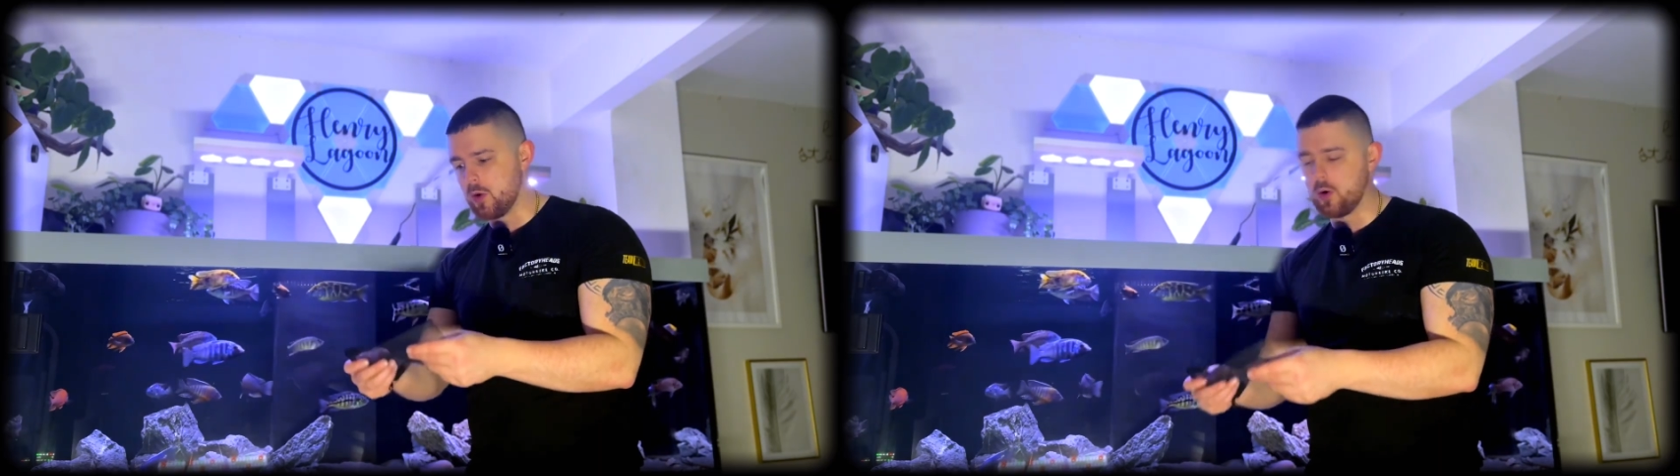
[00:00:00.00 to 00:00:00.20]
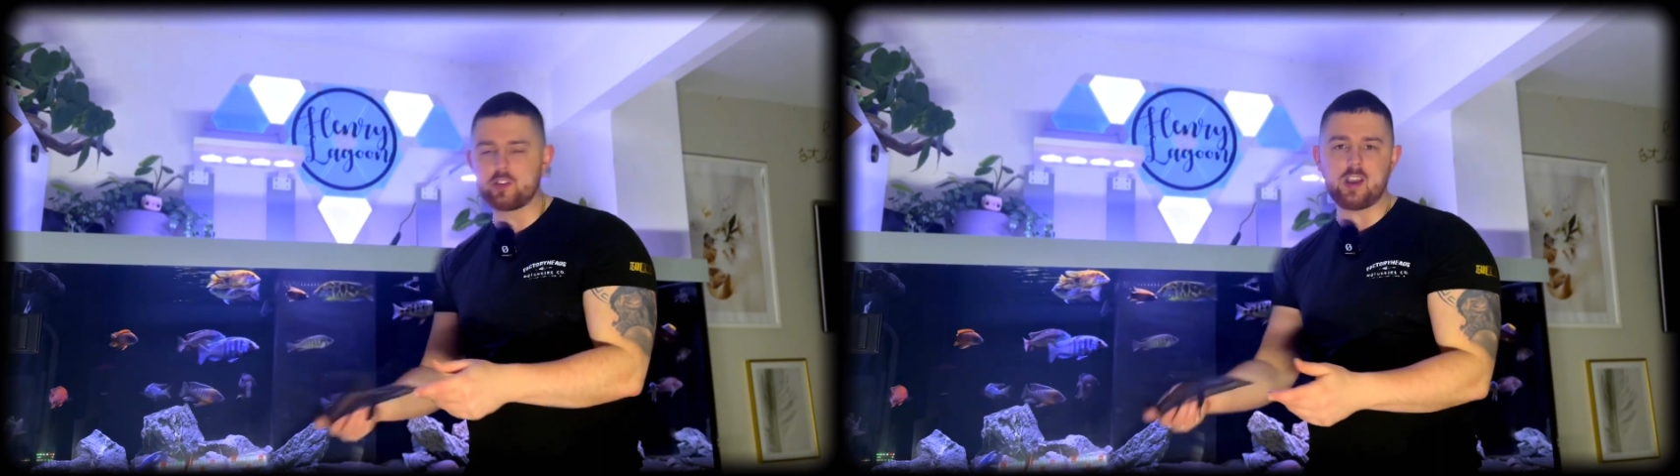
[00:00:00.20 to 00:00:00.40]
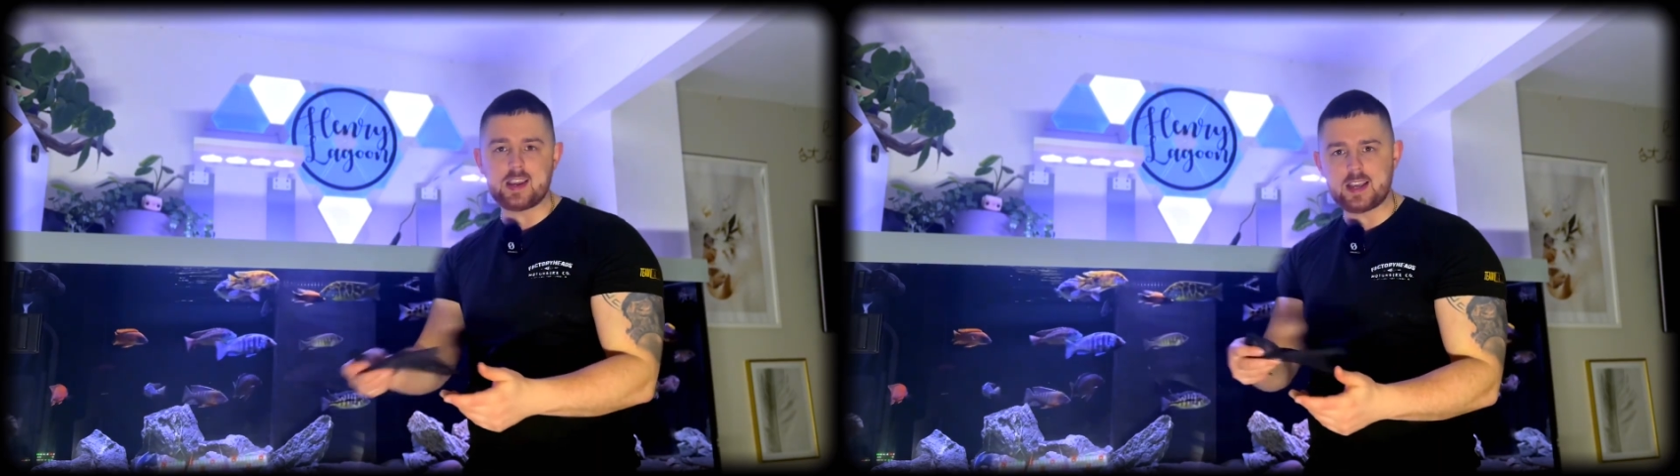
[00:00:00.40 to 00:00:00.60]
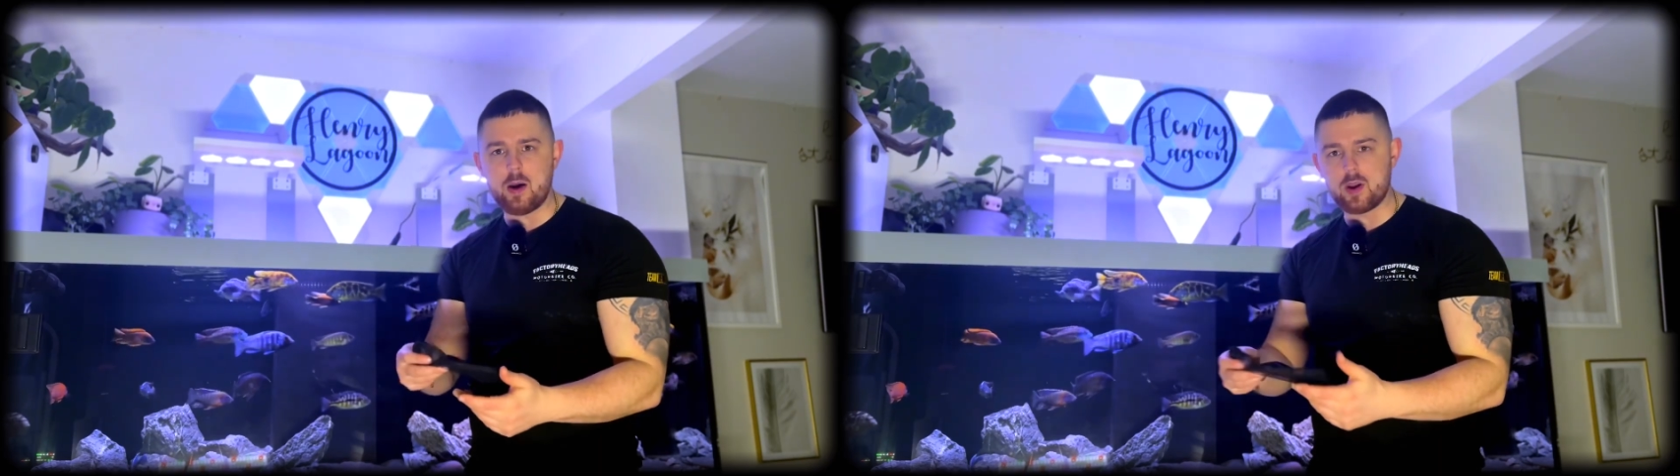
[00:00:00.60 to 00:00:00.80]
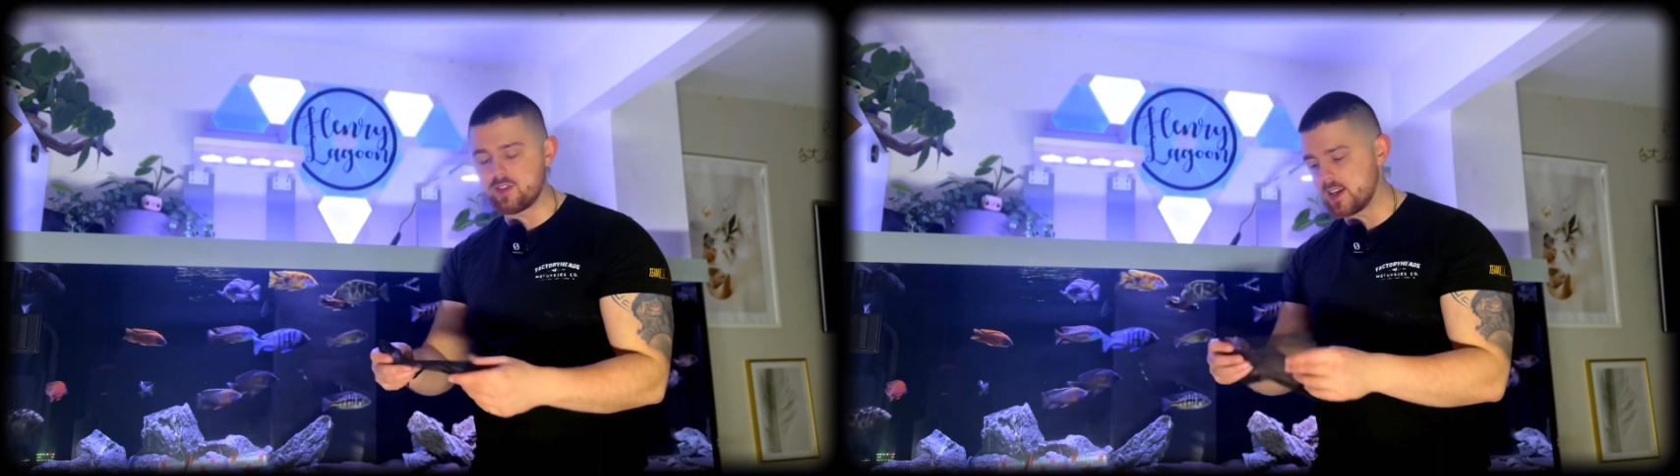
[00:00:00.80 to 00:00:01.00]
or take
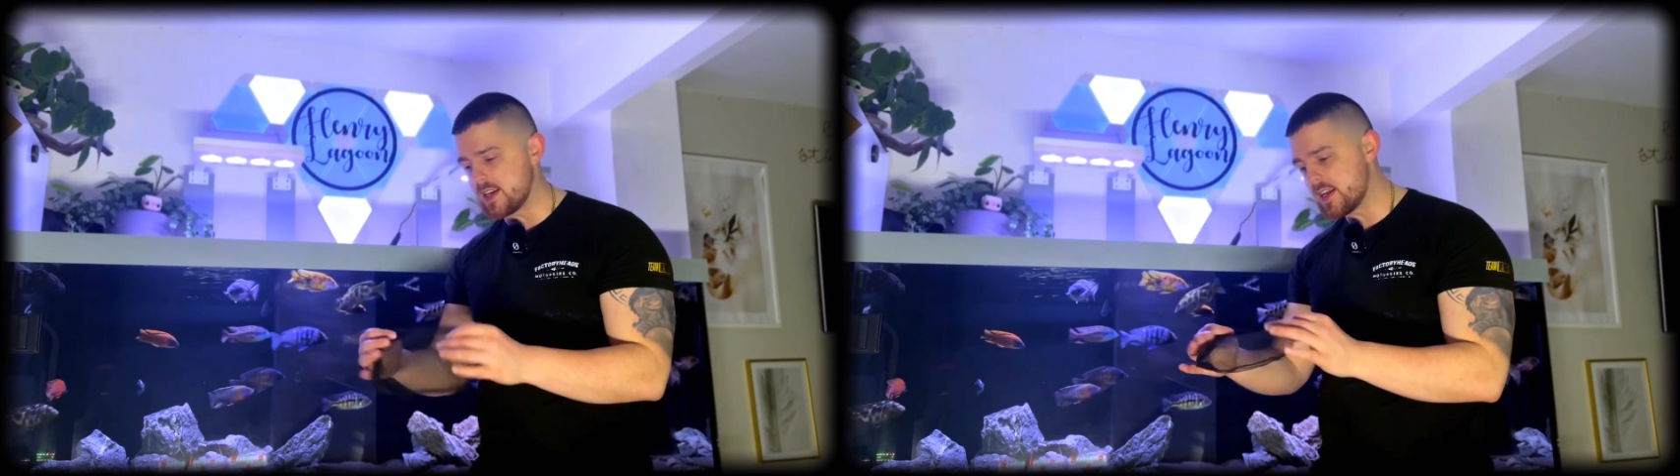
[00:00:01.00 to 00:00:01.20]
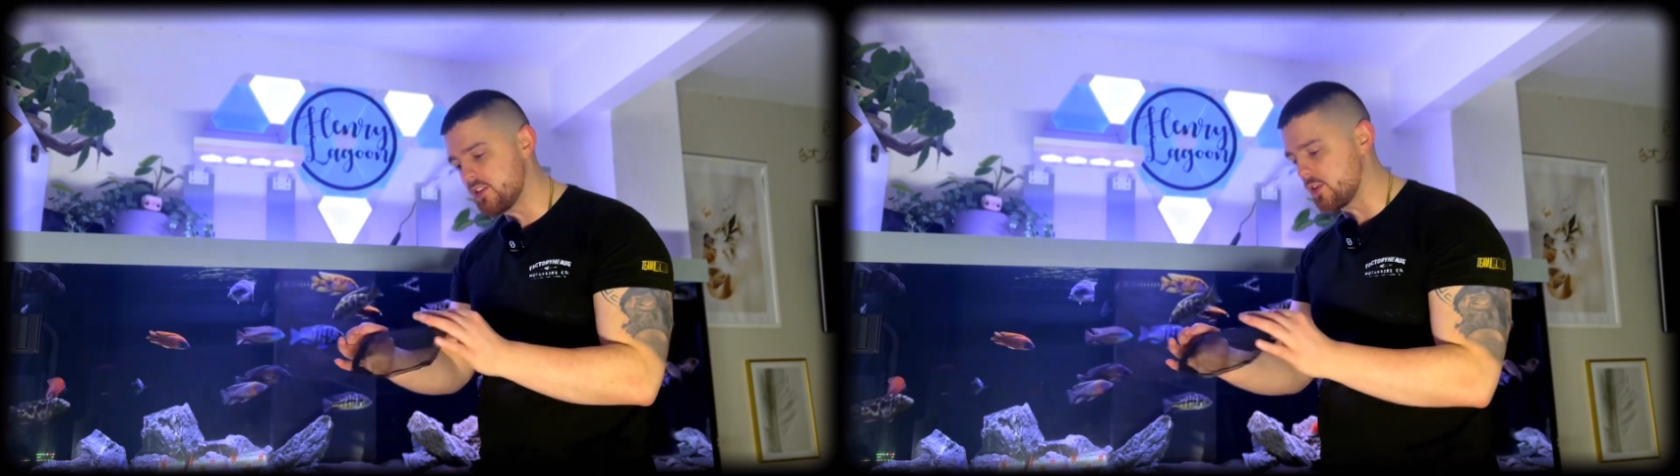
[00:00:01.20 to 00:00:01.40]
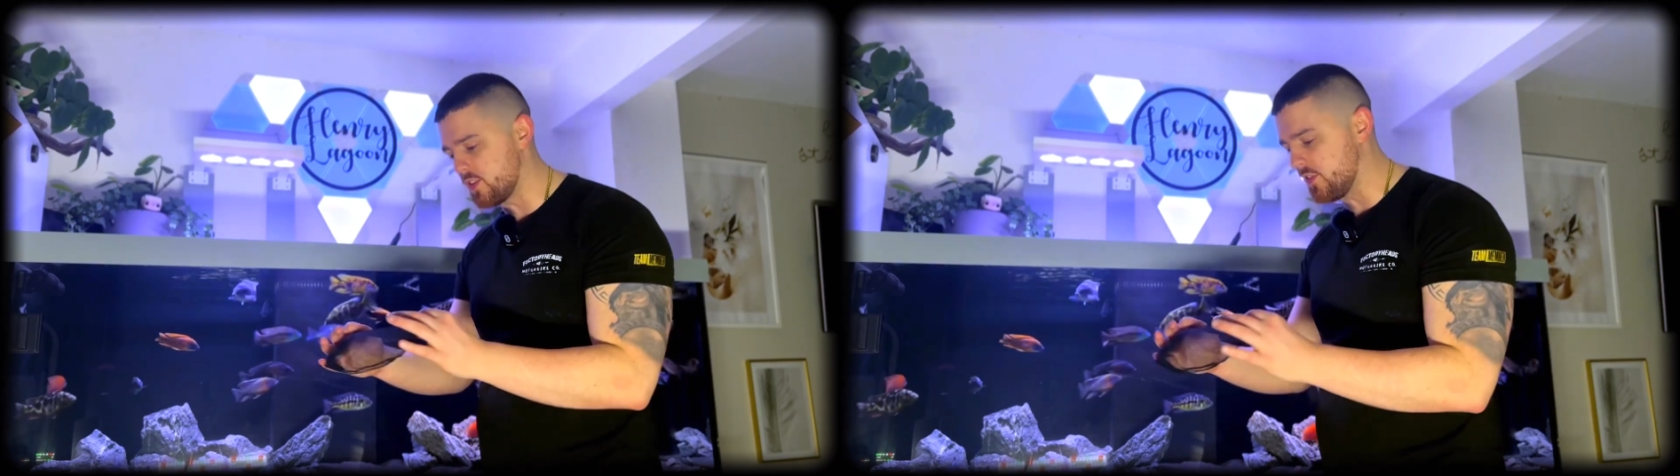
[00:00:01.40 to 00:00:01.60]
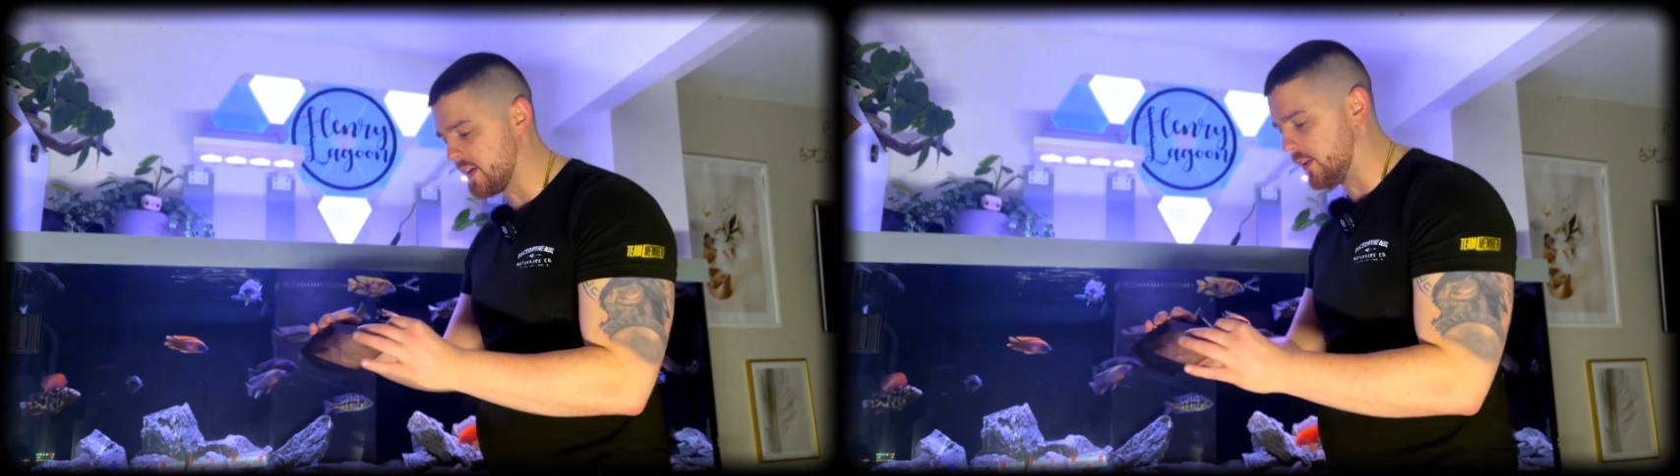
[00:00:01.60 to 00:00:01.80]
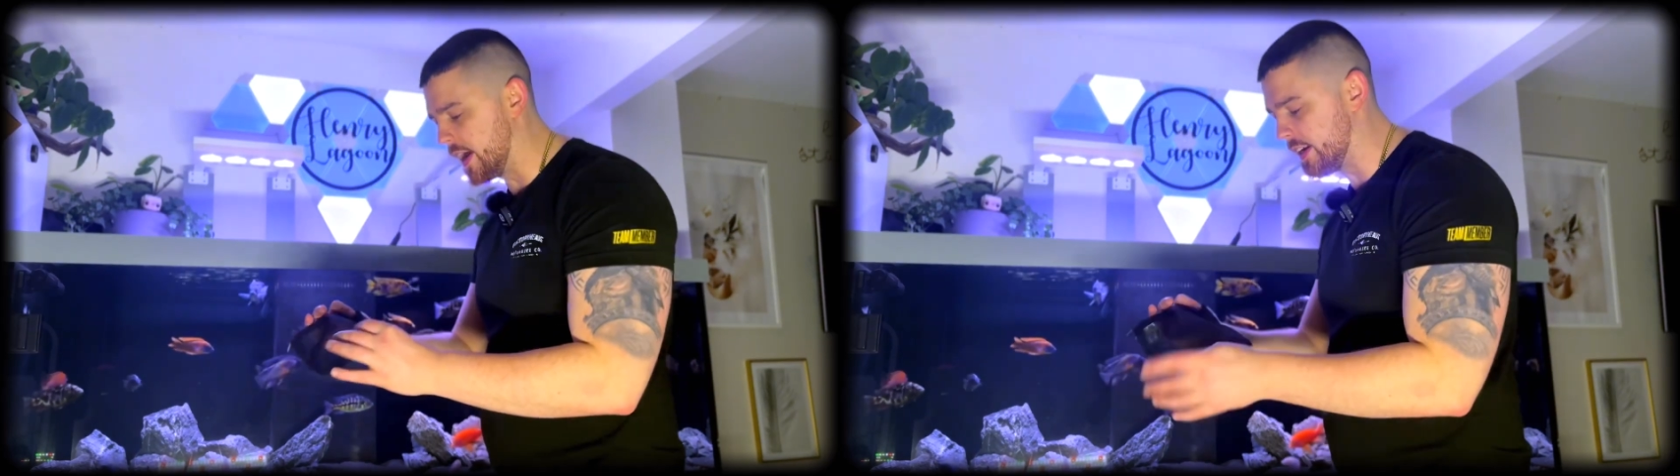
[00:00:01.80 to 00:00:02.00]
out if you need to, if you
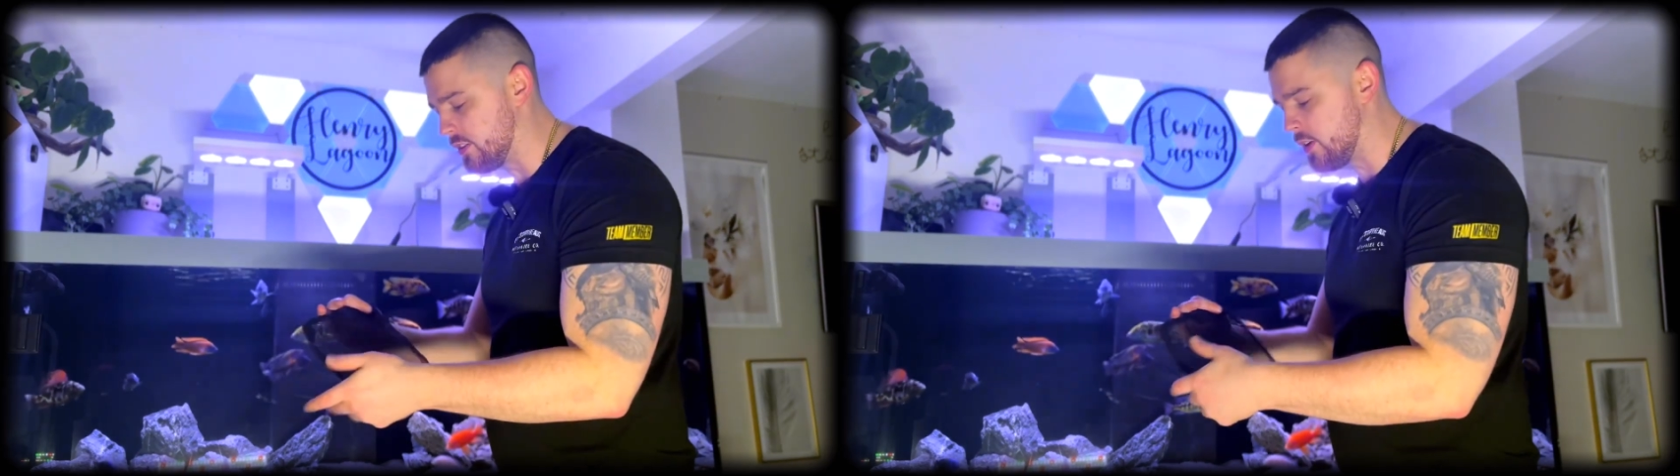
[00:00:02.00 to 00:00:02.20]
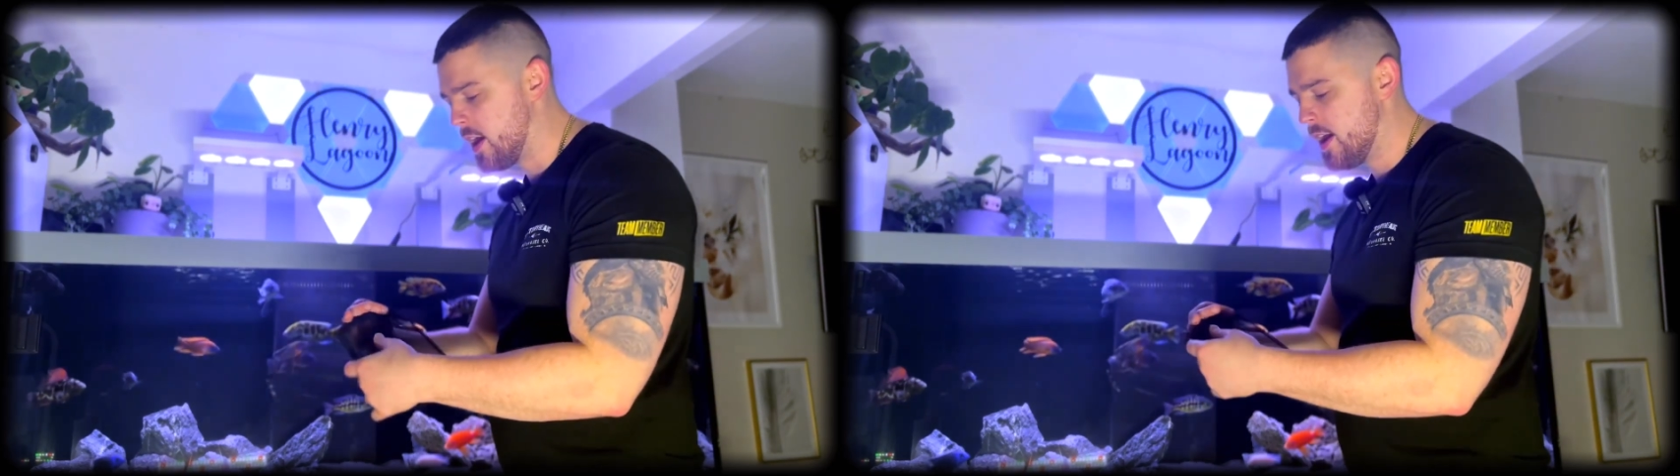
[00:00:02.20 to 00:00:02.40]
feel like it's